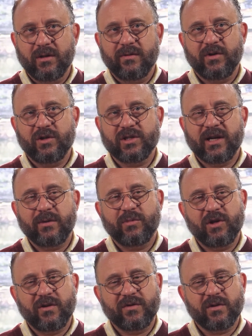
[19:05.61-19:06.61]
for your child, but
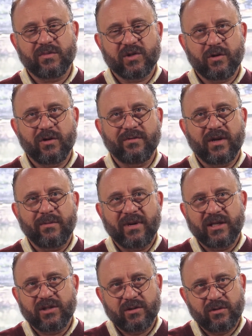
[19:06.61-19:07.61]
you have to observe, am
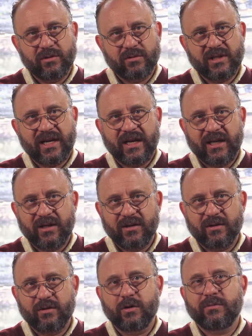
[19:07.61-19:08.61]
I too tight
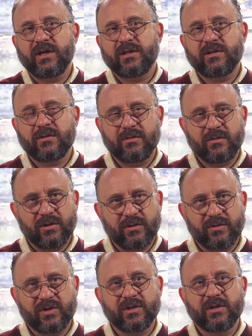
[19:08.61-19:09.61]
or am I too
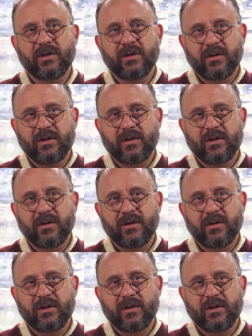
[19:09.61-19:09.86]
loose,